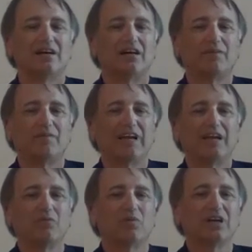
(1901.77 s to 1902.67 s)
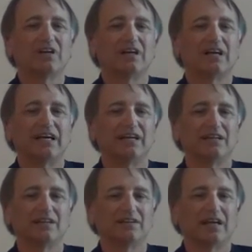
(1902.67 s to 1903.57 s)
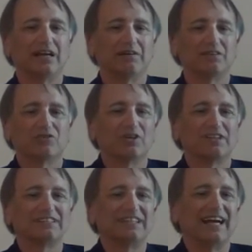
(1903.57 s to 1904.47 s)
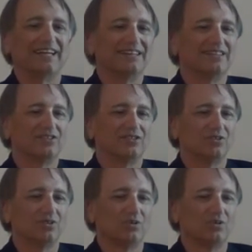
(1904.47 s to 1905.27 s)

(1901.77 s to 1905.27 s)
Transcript: um, and when I I sort of decided to,